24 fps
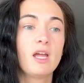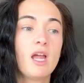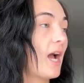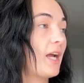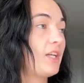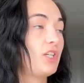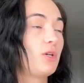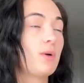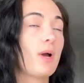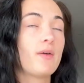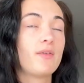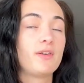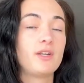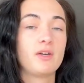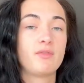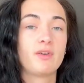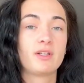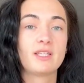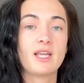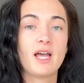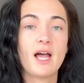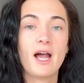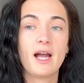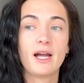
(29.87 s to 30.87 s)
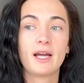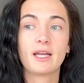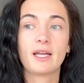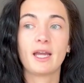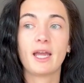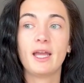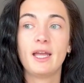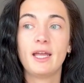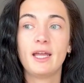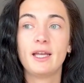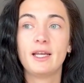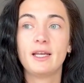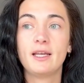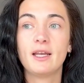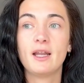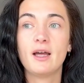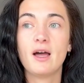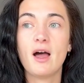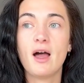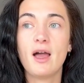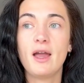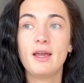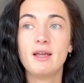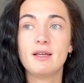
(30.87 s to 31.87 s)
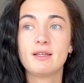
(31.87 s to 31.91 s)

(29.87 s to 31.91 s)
I do have another tank in a